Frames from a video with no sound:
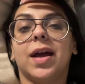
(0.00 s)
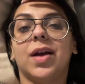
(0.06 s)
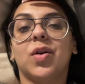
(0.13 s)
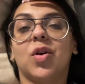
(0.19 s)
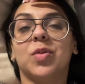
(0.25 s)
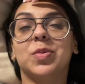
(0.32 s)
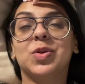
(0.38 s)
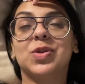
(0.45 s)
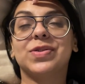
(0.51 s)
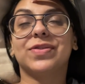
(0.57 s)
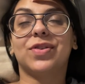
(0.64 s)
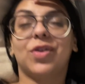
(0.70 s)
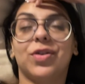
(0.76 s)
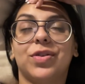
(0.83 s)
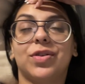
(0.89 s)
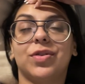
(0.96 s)
I almost
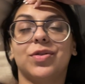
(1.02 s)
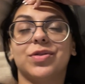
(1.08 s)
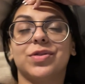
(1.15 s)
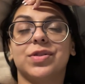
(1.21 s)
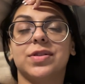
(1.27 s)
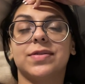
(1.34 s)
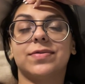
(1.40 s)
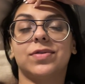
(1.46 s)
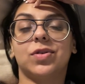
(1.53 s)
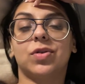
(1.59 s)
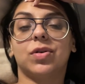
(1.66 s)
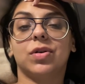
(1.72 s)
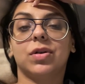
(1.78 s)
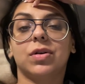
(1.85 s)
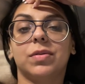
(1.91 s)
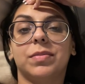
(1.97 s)
forgot to close this
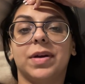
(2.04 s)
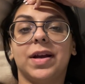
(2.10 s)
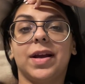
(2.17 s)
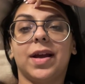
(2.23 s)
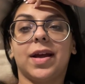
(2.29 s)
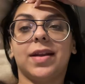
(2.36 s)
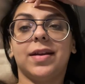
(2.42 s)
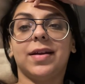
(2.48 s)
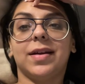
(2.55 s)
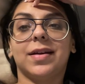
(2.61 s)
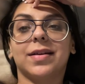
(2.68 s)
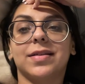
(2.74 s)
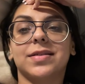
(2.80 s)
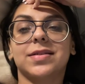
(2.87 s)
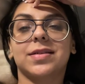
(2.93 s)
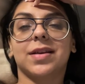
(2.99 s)
vlog. My headache
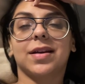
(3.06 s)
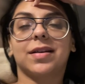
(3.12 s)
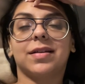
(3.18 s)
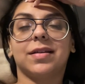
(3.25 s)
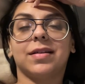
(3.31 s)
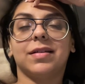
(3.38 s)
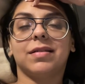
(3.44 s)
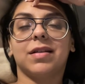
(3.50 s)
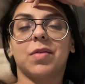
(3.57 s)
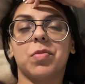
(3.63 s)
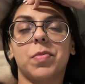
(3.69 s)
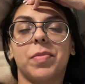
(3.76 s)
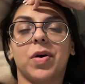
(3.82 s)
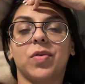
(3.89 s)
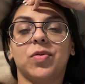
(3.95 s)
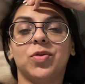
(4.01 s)
has kicked in. I'm
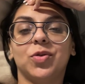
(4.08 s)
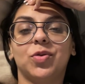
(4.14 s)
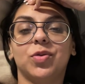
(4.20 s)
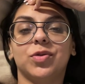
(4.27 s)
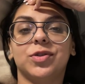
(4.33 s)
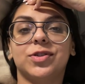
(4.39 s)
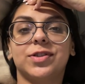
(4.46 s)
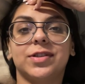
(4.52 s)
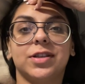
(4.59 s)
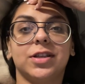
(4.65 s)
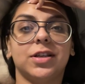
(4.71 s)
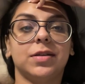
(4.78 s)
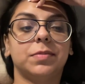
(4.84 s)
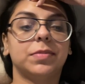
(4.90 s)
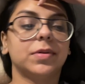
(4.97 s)
about to go to sleep.